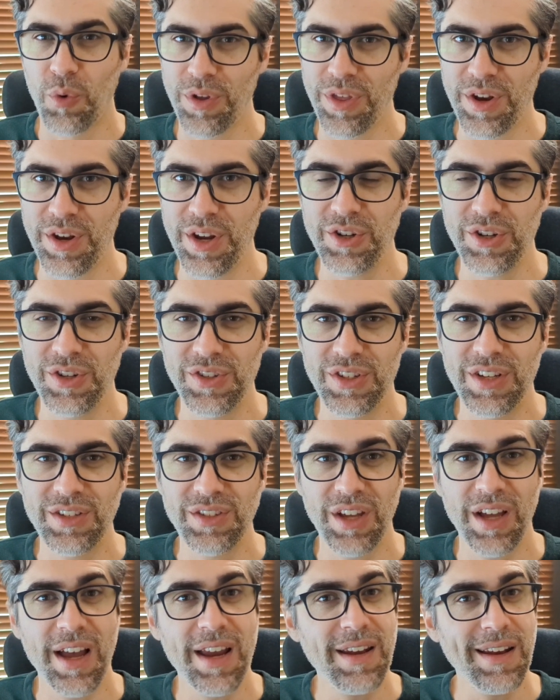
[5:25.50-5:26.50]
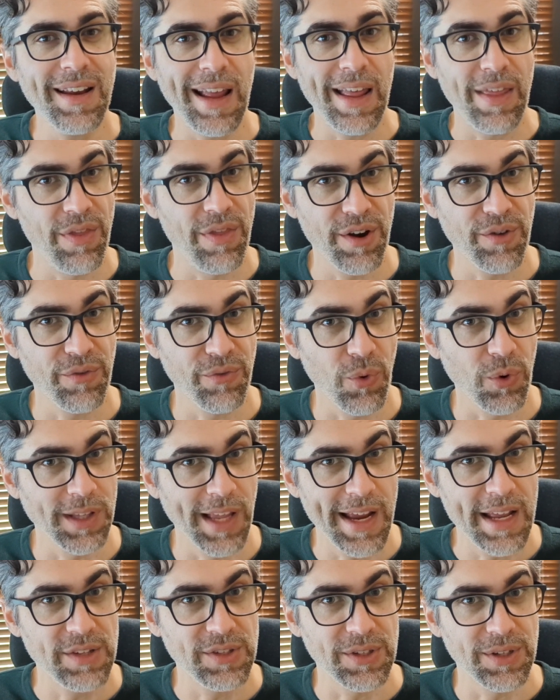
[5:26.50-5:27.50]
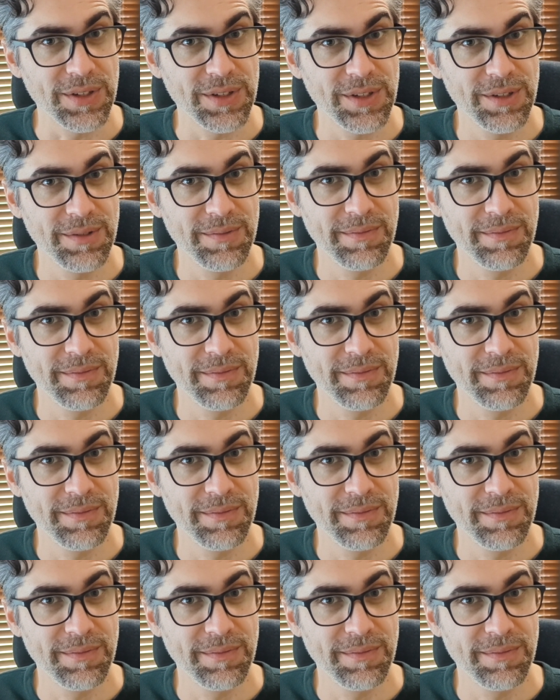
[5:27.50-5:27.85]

edition's design, and therefore Lancer's.